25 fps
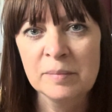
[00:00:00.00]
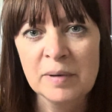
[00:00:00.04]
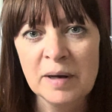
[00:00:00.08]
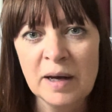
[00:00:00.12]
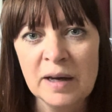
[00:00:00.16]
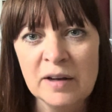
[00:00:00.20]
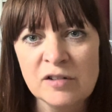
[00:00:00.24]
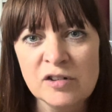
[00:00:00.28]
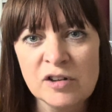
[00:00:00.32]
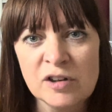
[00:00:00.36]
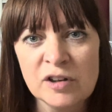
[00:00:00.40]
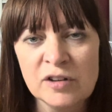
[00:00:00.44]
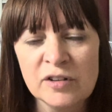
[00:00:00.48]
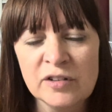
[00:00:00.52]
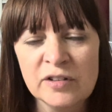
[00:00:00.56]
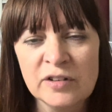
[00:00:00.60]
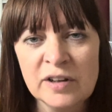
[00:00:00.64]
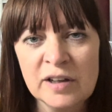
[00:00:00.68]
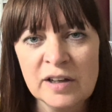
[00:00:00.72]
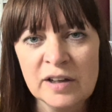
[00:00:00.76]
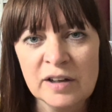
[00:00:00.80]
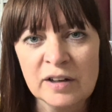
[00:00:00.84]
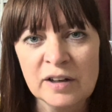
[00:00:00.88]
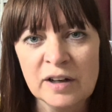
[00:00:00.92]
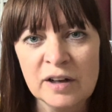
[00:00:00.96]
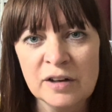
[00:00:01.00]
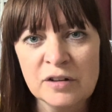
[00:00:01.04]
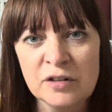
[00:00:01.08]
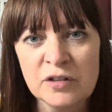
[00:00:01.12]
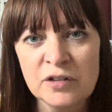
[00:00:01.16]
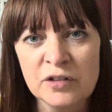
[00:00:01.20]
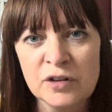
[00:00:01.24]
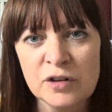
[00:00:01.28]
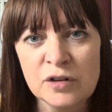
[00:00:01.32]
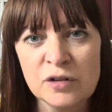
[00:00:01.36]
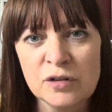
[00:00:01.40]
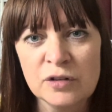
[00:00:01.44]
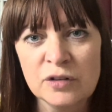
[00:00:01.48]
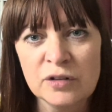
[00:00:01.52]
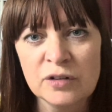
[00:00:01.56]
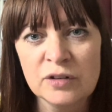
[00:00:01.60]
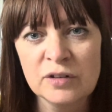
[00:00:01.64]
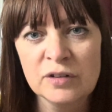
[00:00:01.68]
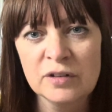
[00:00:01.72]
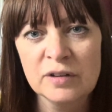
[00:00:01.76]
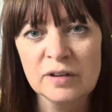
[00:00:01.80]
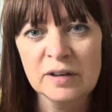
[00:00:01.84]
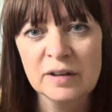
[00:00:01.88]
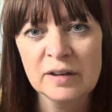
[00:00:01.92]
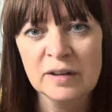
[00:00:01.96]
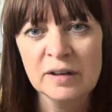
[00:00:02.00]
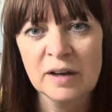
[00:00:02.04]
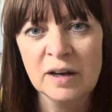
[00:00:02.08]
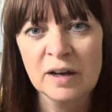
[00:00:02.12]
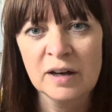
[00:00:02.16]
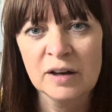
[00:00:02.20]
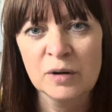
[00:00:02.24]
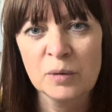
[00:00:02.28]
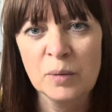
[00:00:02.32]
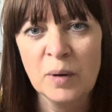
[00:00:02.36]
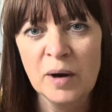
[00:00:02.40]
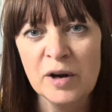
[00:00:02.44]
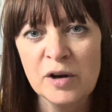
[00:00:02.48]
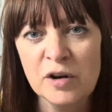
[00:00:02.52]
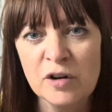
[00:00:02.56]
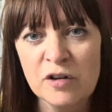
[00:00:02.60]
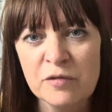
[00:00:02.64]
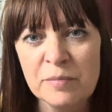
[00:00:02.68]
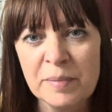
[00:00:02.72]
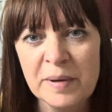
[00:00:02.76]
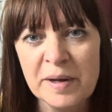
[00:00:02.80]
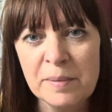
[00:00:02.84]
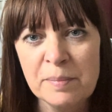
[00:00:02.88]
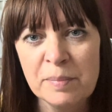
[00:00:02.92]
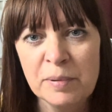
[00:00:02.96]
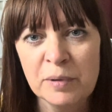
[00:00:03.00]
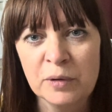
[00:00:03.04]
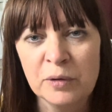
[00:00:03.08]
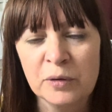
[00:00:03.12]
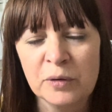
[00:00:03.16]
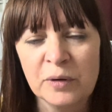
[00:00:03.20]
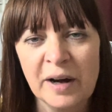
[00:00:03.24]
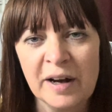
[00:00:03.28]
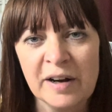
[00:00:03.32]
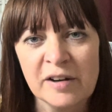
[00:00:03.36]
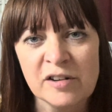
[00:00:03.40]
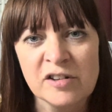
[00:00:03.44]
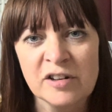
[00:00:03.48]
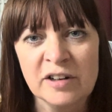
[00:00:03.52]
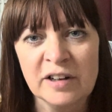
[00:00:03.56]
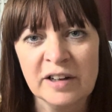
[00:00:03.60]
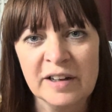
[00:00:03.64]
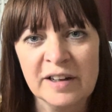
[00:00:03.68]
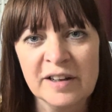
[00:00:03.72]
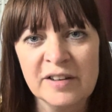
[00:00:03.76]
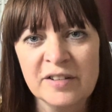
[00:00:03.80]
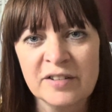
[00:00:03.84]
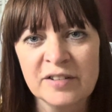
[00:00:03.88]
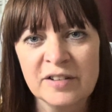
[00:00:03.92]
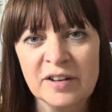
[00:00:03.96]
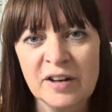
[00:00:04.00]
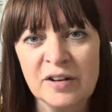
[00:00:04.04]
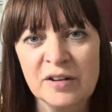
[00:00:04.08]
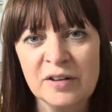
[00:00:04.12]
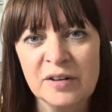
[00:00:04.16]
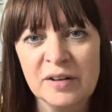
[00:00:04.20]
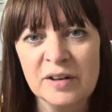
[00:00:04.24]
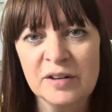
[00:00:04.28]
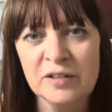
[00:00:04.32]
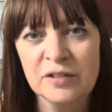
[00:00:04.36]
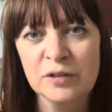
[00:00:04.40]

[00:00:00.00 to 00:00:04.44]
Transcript: as you can see it kind of suits quite a lot of people actually, so it's